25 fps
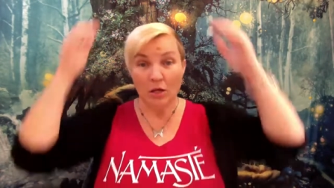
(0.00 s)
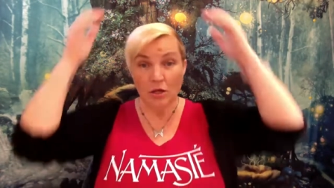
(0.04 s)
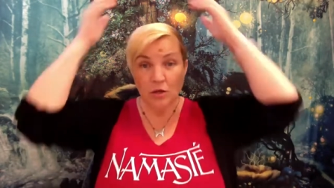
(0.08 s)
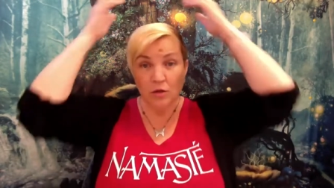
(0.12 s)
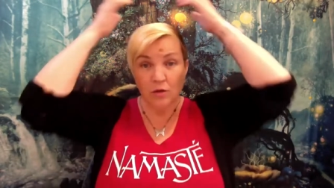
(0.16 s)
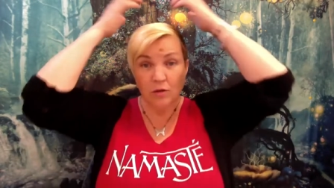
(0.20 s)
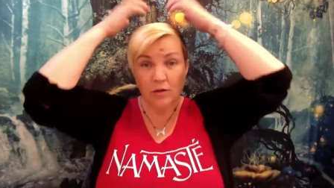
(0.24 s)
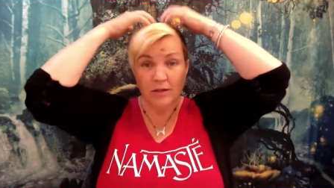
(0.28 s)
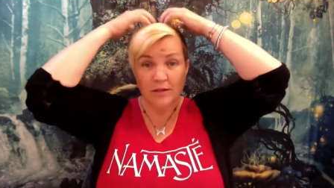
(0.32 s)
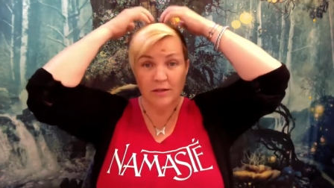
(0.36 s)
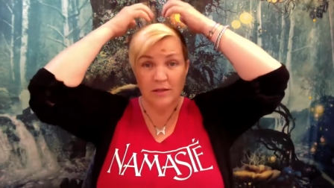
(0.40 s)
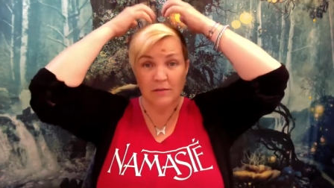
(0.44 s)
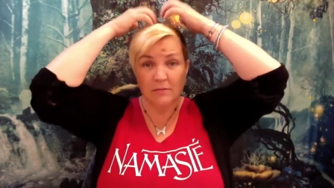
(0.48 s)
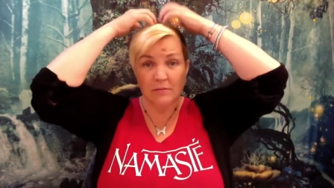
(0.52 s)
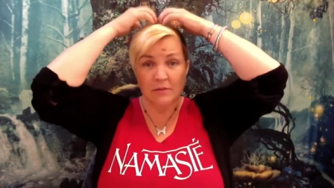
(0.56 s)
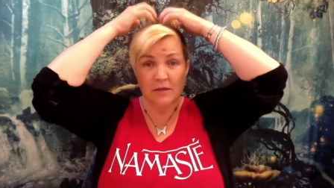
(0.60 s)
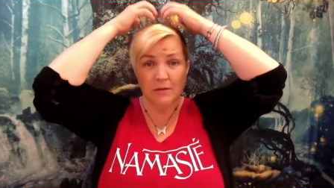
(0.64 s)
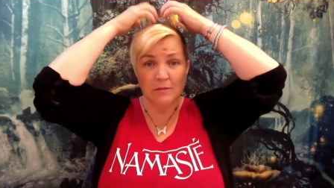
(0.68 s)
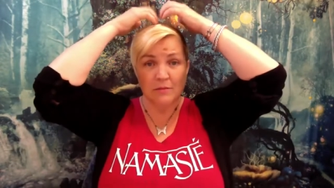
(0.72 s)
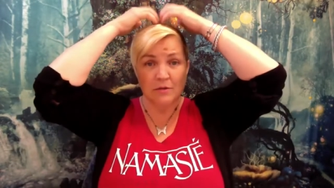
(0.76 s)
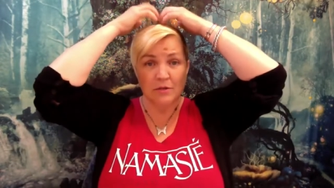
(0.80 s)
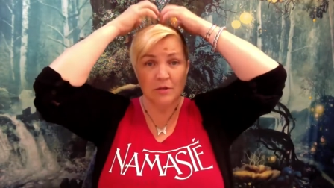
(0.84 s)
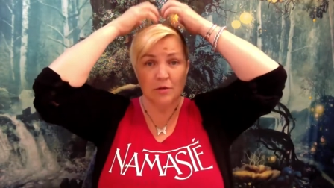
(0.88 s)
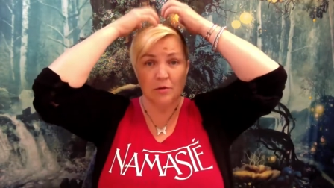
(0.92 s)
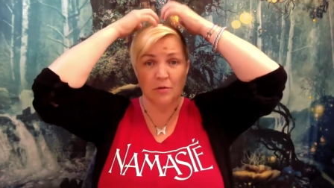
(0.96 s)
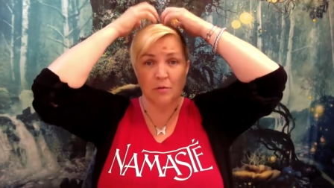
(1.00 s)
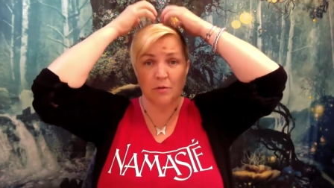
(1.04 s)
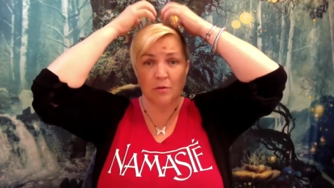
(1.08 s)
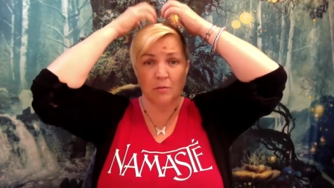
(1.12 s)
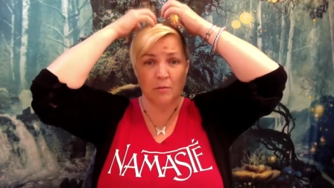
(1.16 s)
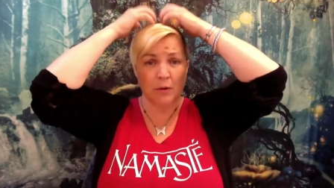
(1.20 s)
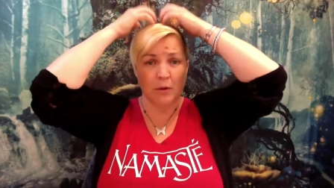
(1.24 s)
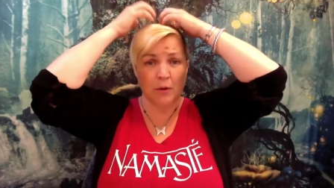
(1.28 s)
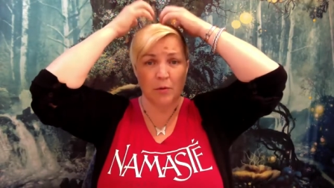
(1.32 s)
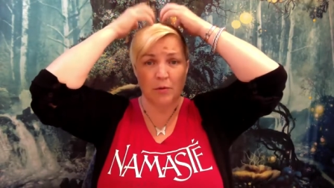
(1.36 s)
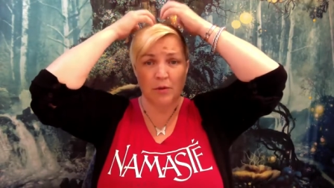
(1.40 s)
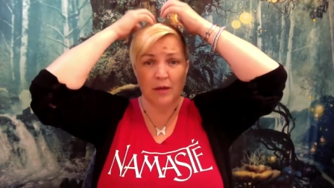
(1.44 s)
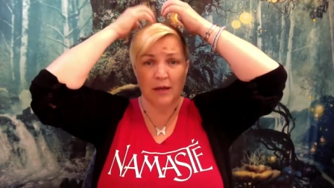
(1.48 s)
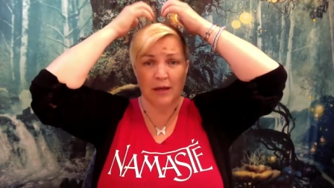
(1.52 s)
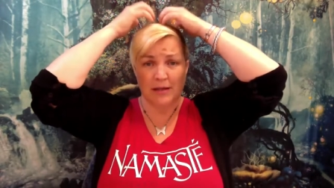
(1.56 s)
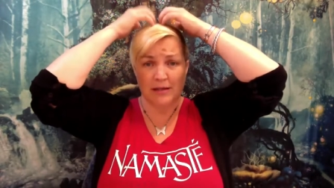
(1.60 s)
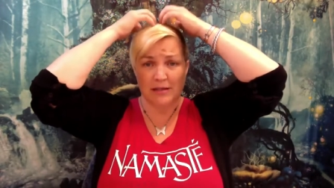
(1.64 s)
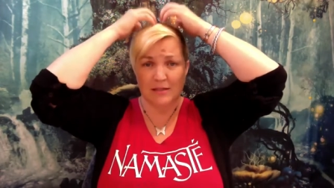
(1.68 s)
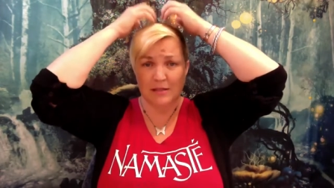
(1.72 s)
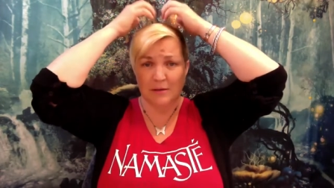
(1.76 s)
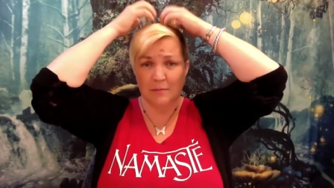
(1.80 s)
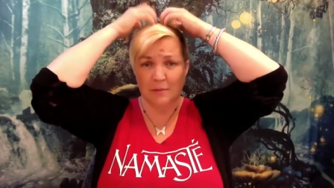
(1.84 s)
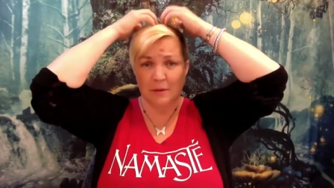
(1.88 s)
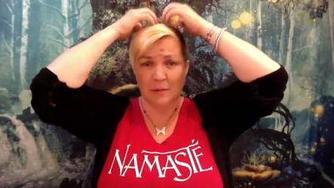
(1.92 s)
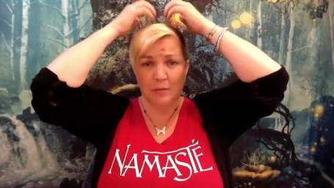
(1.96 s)
You can sometimes do it with both
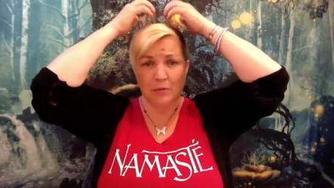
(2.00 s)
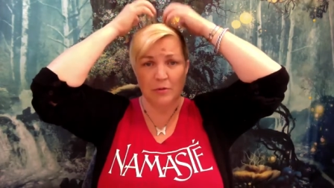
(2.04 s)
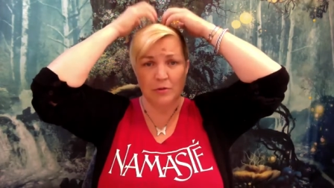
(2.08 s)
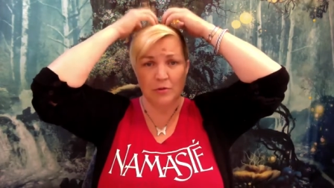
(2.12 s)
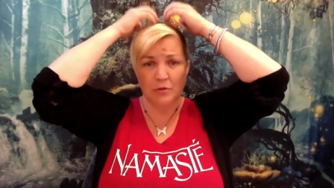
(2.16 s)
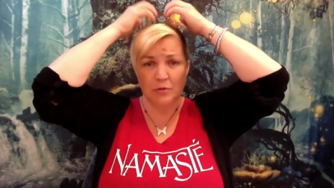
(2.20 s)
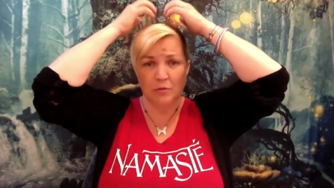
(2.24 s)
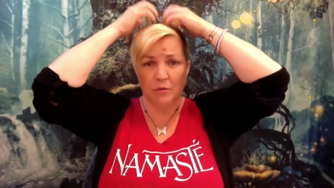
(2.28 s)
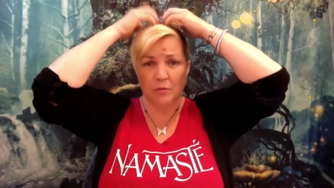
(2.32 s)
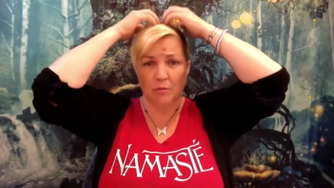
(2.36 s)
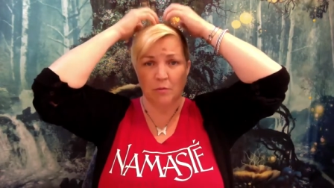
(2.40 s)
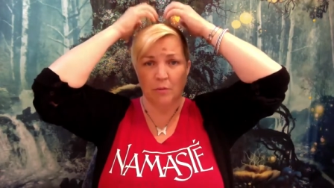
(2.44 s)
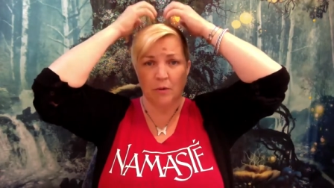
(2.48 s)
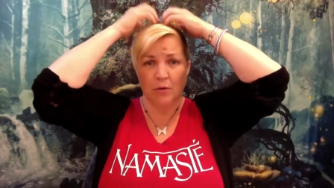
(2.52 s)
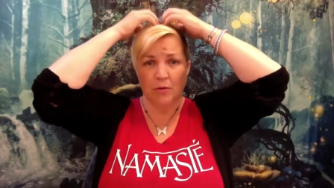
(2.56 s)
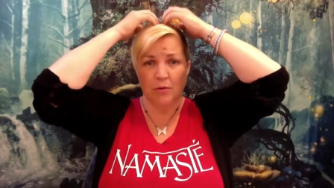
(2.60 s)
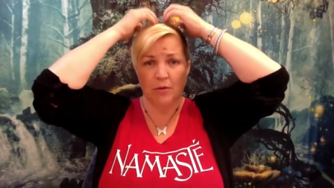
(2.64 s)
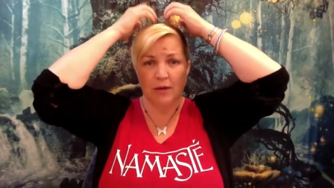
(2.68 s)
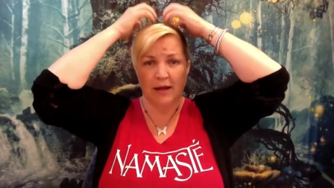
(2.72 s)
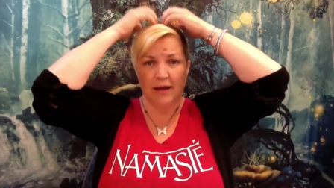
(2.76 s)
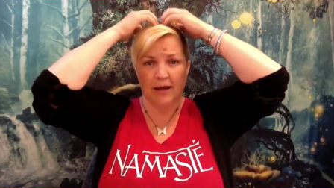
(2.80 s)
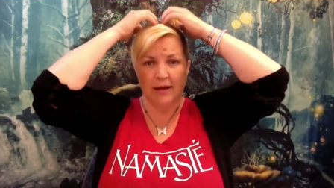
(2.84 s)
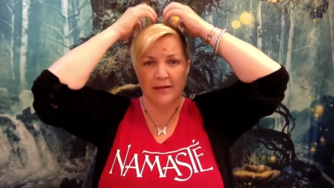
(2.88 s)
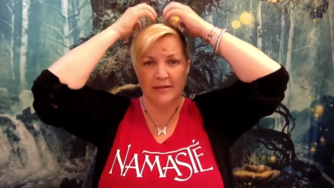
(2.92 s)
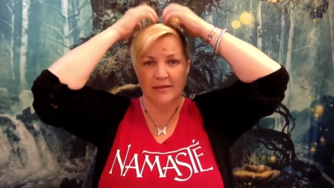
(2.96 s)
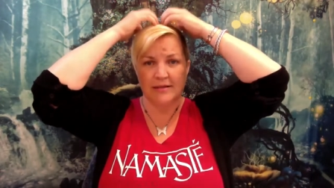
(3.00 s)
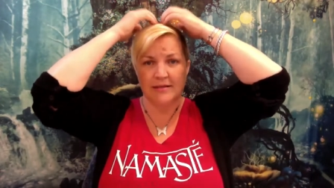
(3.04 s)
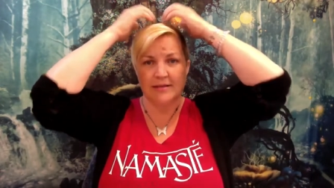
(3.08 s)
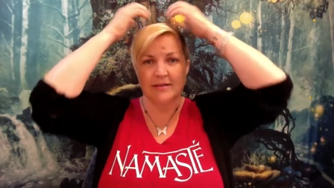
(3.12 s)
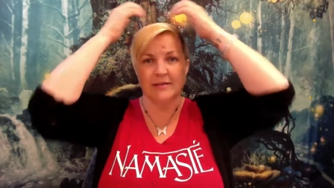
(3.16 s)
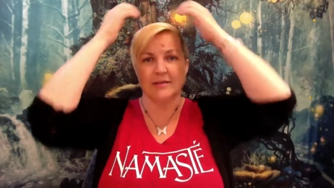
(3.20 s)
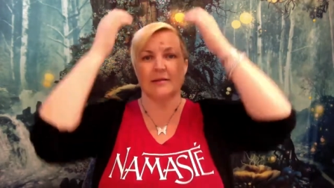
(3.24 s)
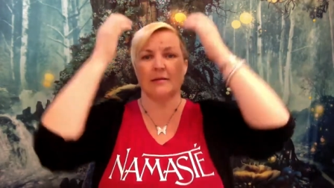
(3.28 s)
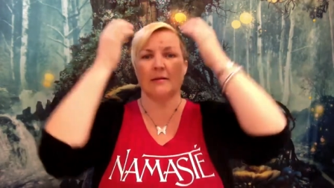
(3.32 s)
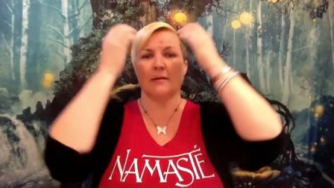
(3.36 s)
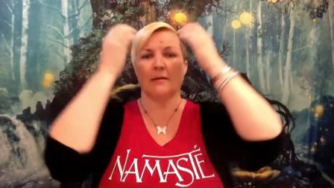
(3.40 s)
hands. Some people do it with both hands.